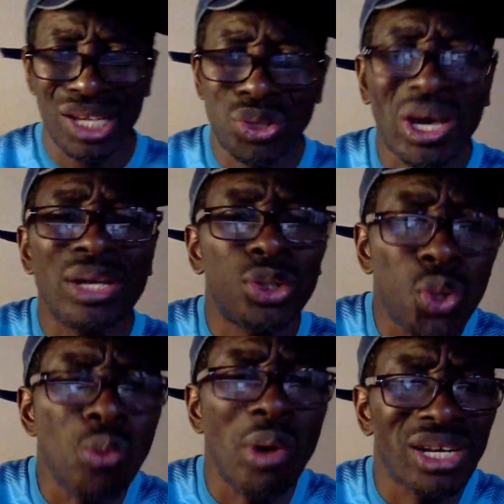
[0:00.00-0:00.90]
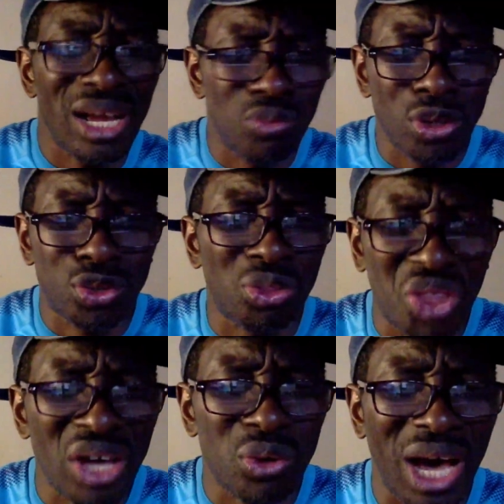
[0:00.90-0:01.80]
You can do more than what you
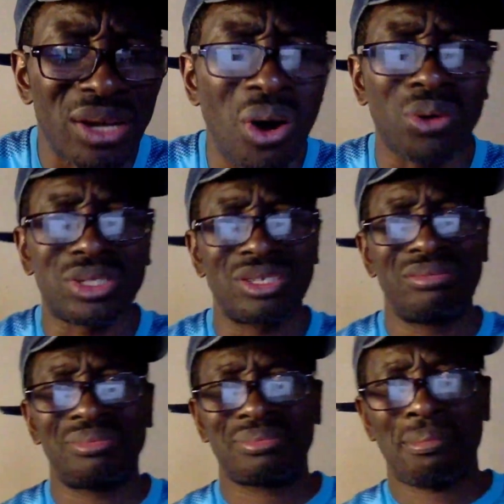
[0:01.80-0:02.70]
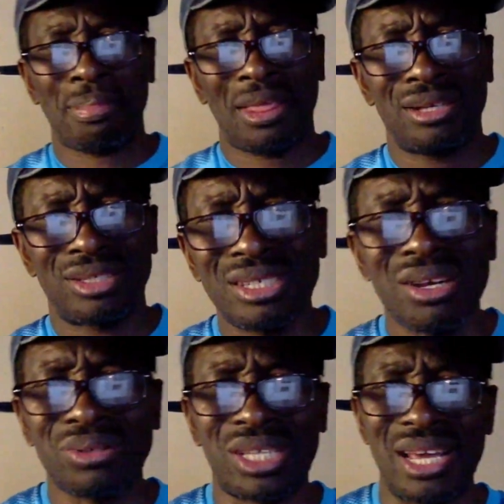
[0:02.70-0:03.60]
think you cannot.
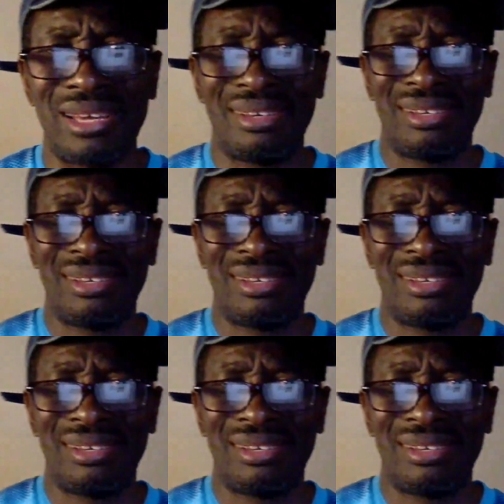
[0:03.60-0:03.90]
Seriously.